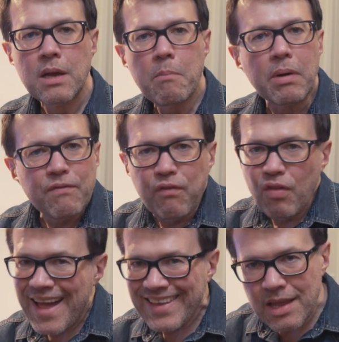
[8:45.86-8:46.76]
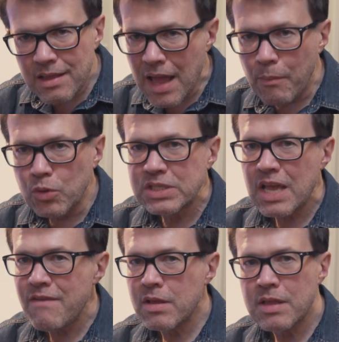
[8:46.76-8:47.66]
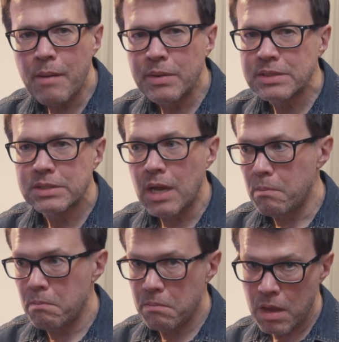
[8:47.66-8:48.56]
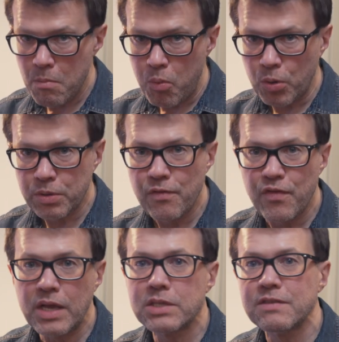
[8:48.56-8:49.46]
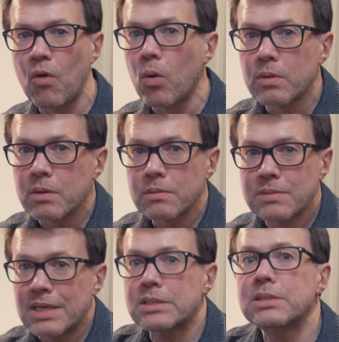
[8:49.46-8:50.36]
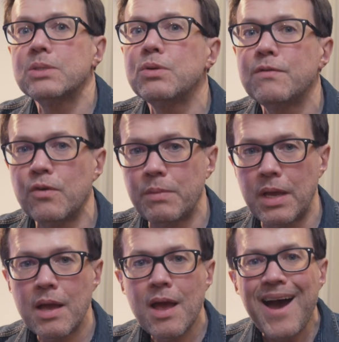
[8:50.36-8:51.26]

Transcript: But flagging them or saving them in some important things folder doesn't do it for me.